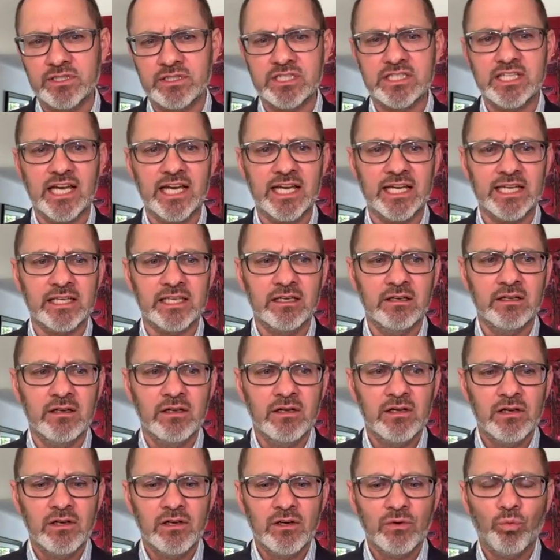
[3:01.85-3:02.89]
today,
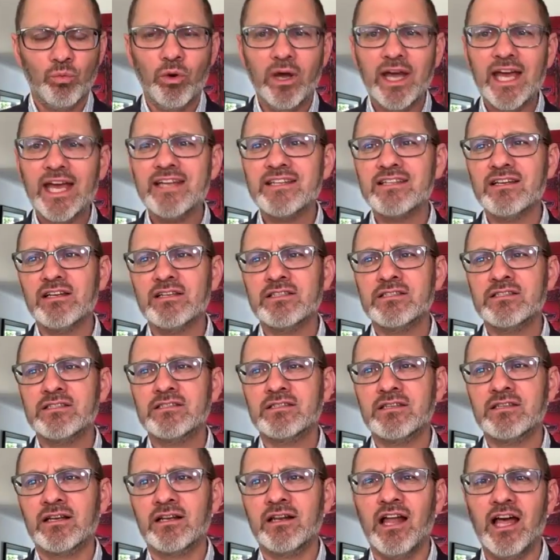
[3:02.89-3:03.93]
where does
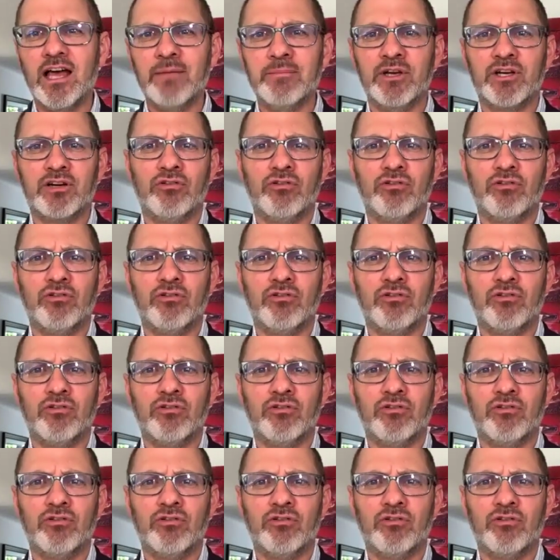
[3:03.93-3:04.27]
the climate